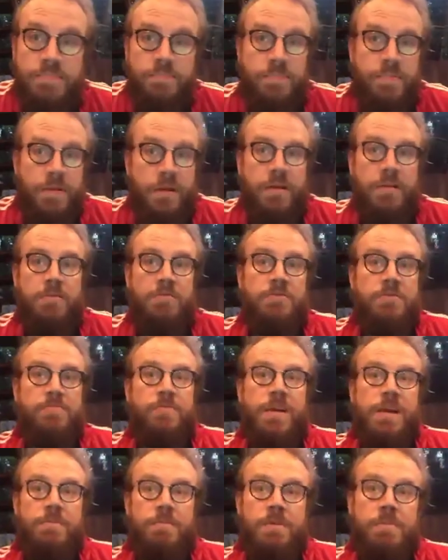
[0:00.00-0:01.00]
those
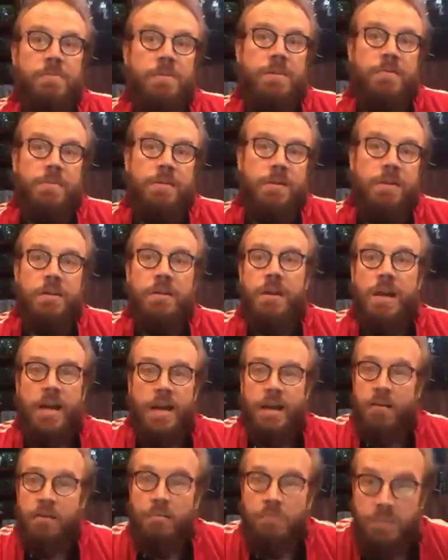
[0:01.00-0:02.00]
black people up in here? I
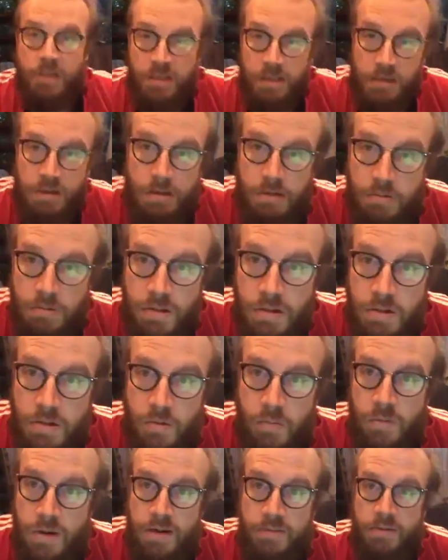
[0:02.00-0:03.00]
don't,
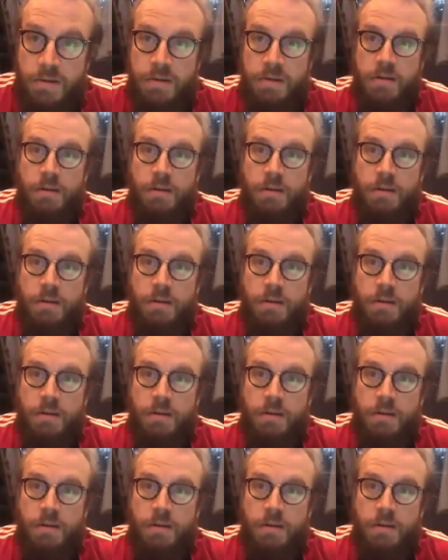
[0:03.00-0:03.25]
whatever.